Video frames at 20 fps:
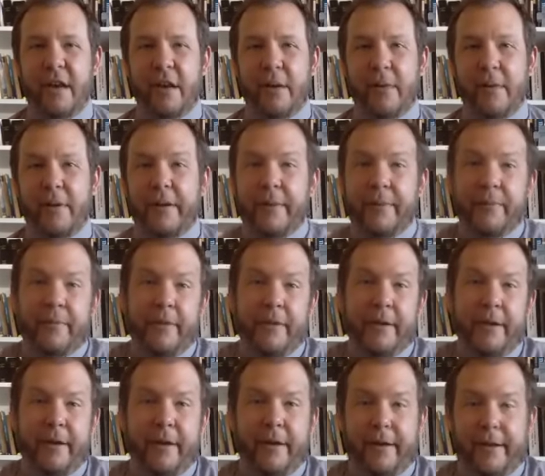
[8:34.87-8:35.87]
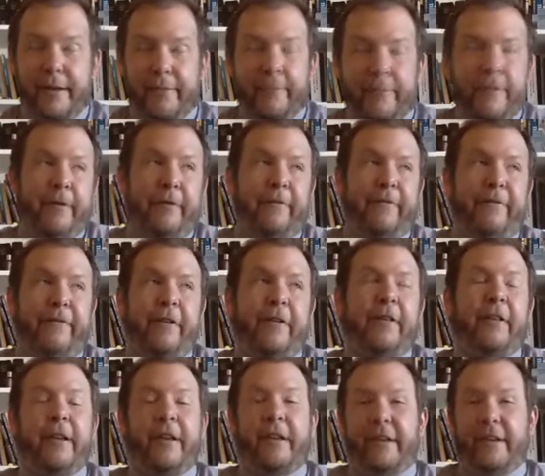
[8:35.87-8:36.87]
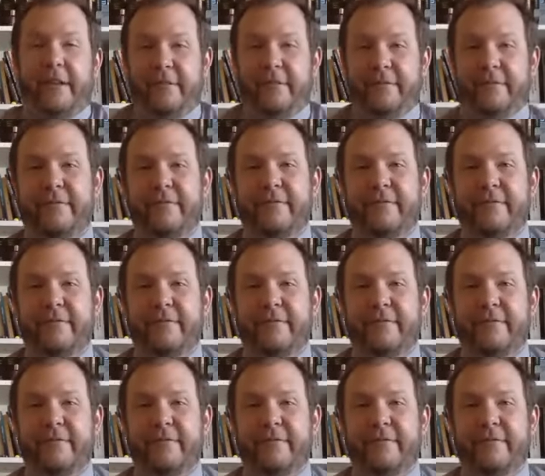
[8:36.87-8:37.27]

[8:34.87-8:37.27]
Are we going to pray today? Well, I don't feel like it.